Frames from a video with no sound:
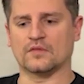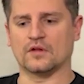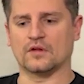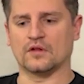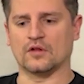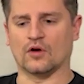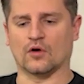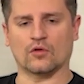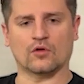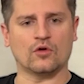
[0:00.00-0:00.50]

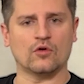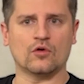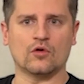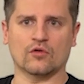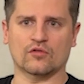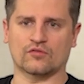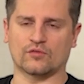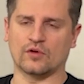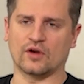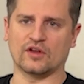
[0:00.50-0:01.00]

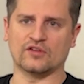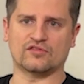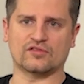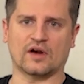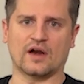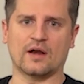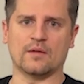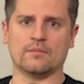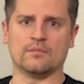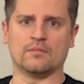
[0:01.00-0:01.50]
Google's really
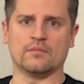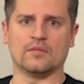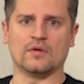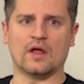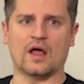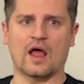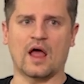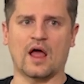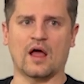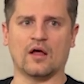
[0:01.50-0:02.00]
trying to
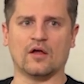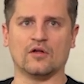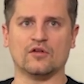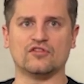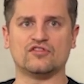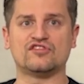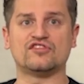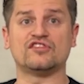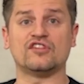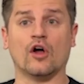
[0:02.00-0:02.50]

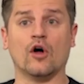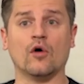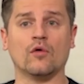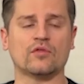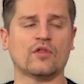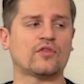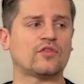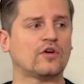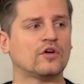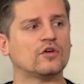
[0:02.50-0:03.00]
show
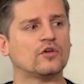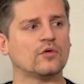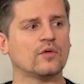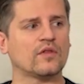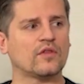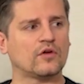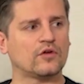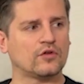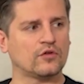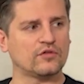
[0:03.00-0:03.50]
that they're
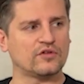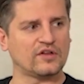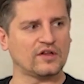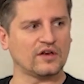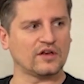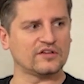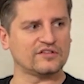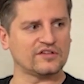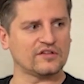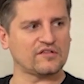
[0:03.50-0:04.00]
doing their due
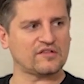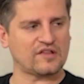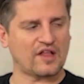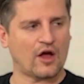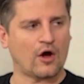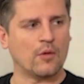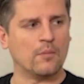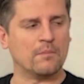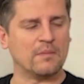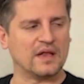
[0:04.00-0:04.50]
diligence to
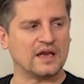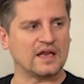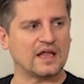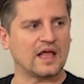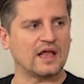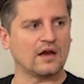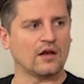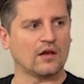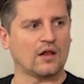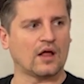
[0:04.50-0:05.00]
help
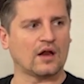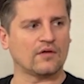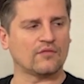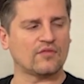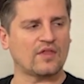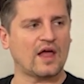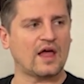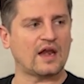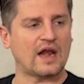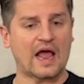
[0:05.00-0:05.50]
mitigate a lot of
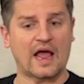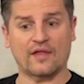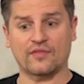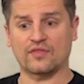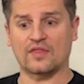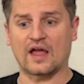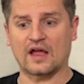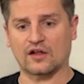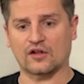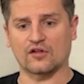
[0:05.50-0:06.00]
that
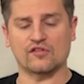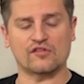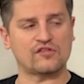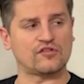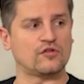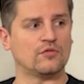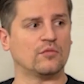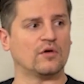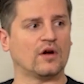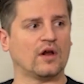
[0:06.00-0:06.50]
at that
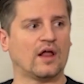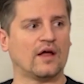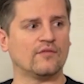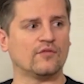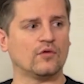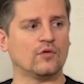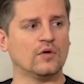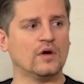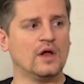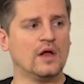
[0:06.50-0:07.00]
consumer
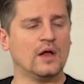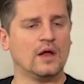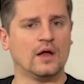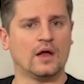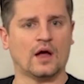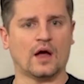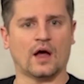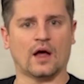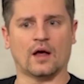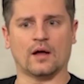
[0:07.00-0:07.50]
level,
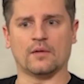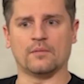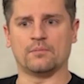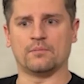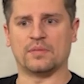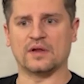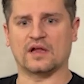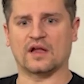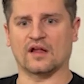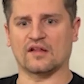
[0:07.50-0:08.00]

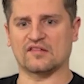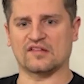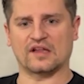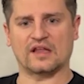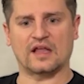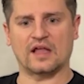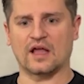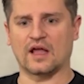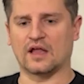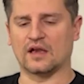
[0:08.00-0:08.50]
because
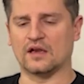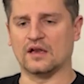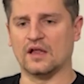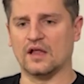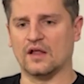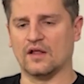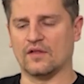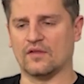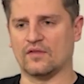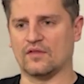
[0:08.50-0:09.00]
again,
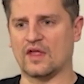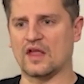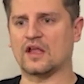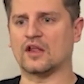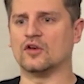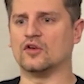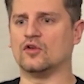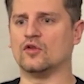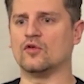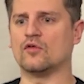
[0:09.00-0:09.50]
they
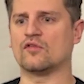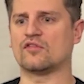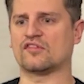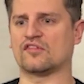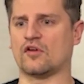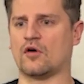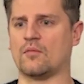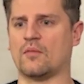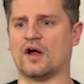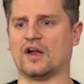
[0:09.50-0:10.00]
can do
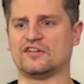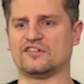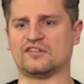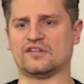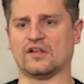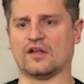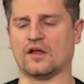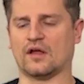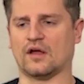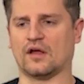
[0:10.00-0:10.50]
so much
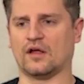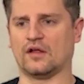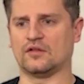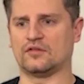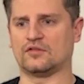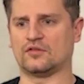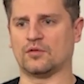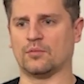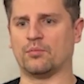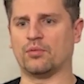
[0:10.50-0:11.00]
to
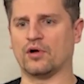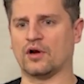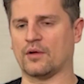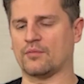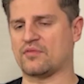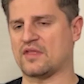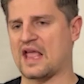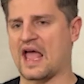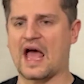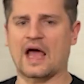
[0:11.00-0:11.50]
put
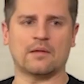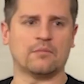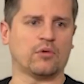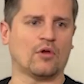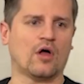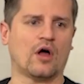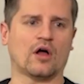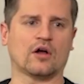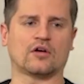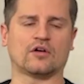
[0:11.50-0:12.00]
up the ad
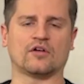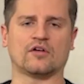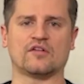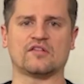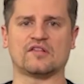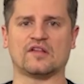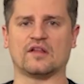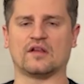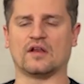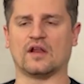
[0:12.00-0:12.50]

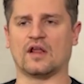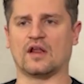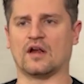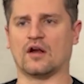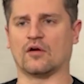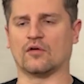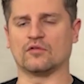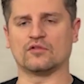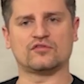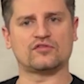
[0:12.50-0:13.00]
blockers and
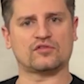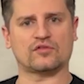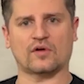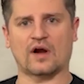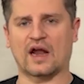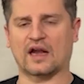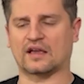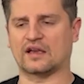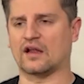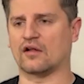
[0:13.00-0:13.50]

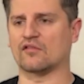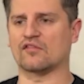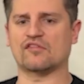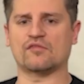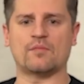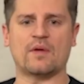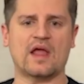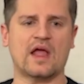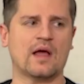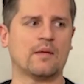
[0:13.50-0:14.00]
track down
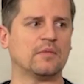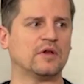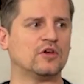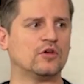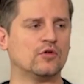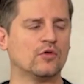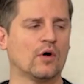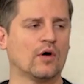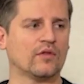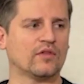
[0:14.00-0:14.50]
spam and
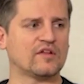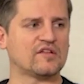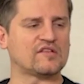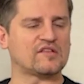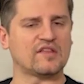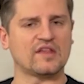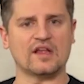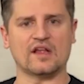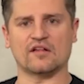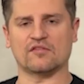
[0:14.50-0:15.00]
do all these
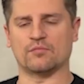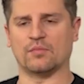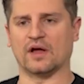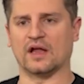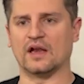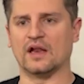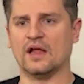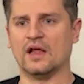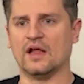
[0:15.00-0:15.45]
things, but